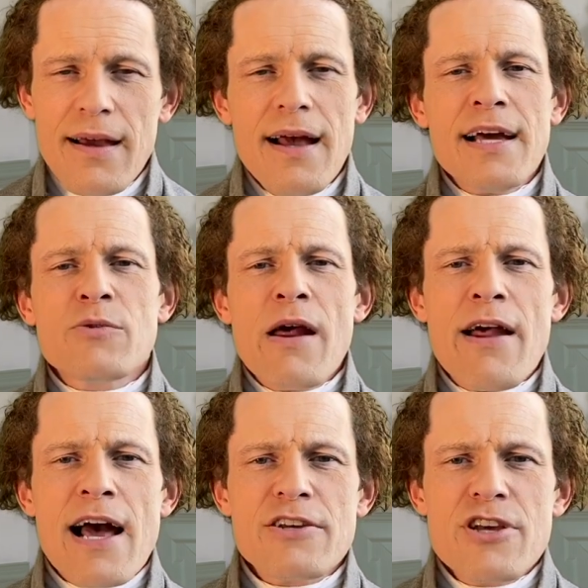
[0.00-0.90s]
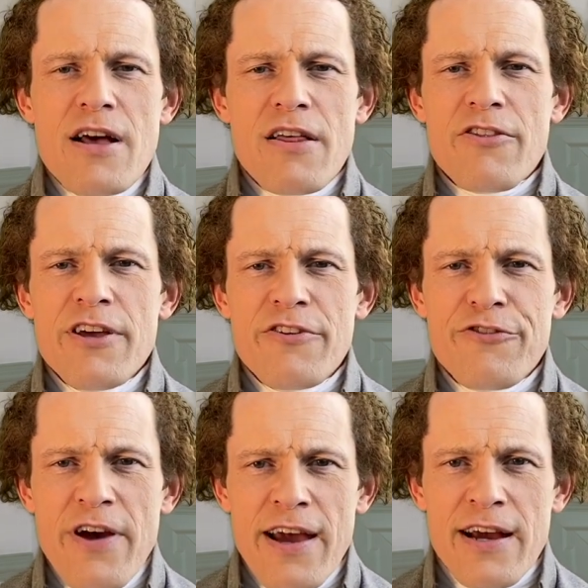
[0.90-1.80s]
And whereas the
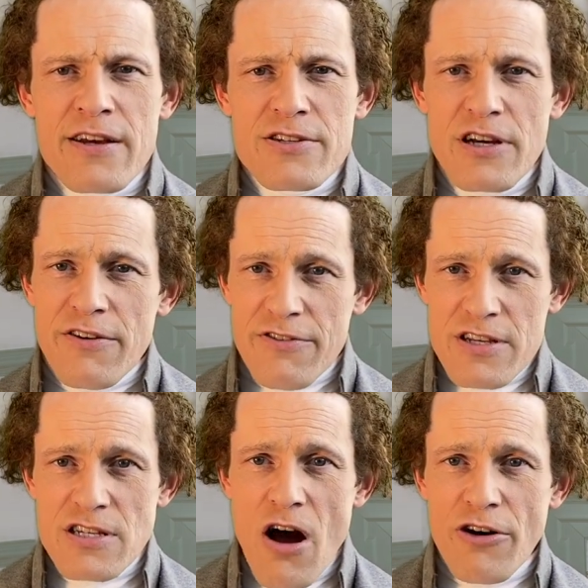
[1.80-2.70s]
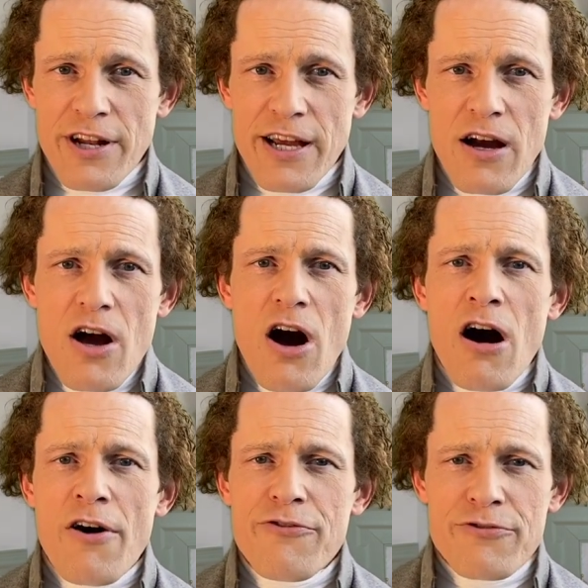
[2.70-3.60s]
affairs of this colony
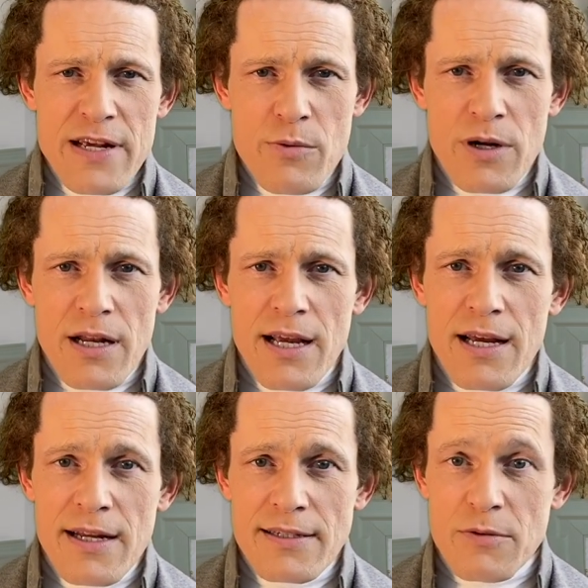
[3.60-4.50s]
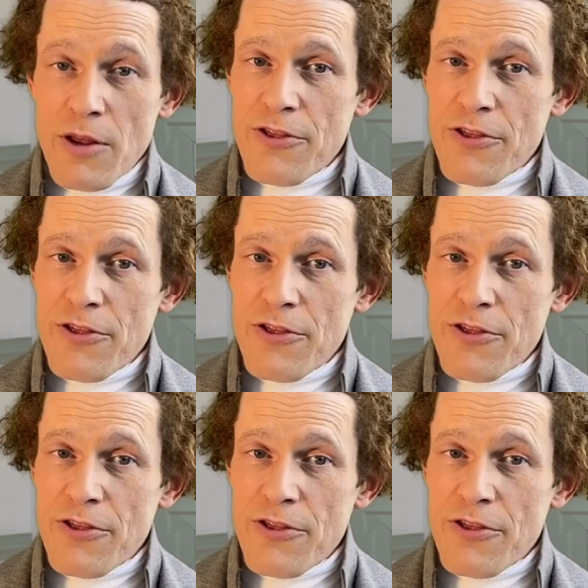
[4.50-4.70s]
are frequently connected with